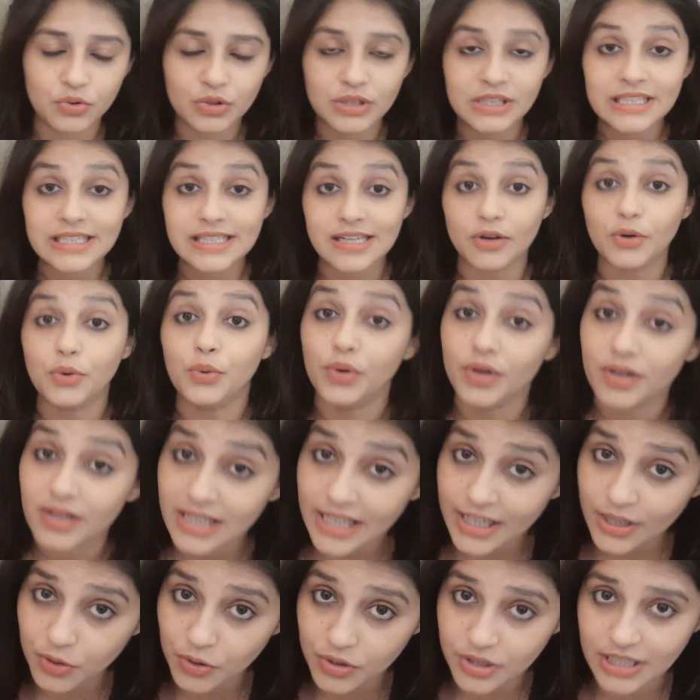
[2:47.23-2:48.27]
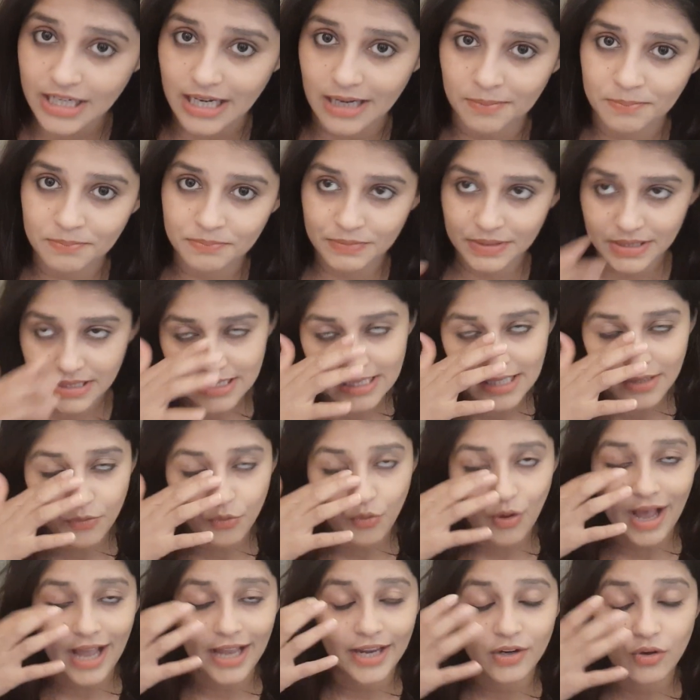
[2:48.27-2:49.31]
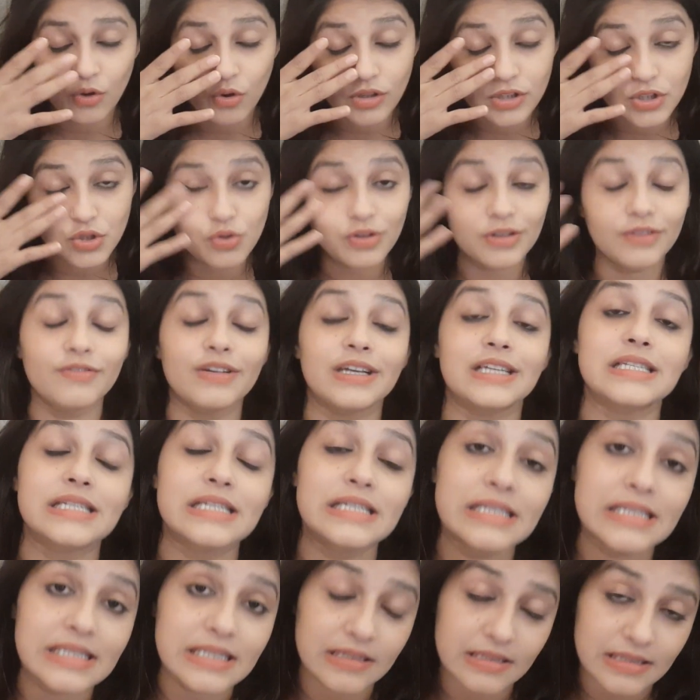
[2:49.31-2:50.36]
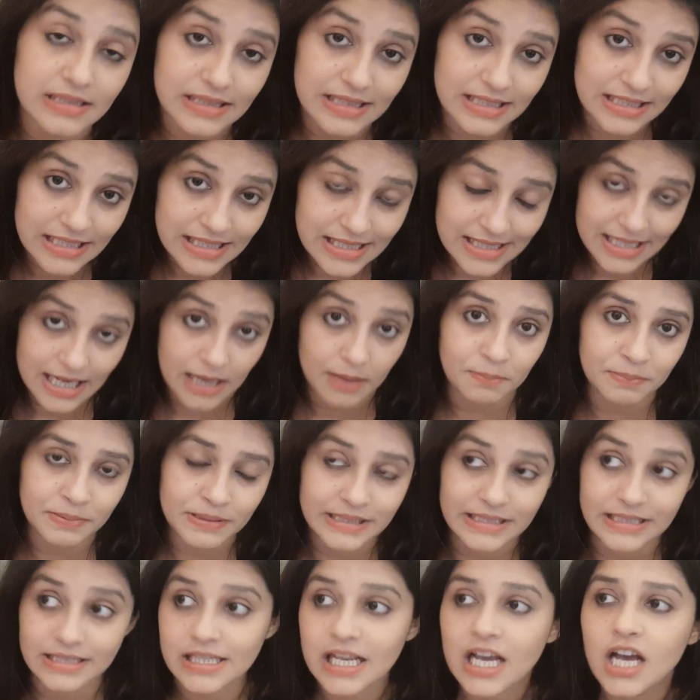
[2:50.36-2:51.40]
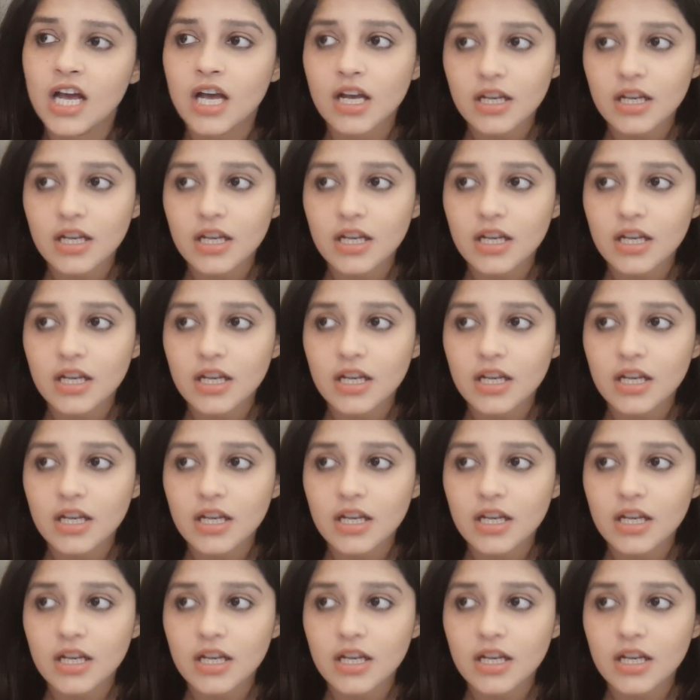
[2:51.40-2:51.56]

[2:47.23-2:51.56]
These are really good companies, and why not to invest in these companies?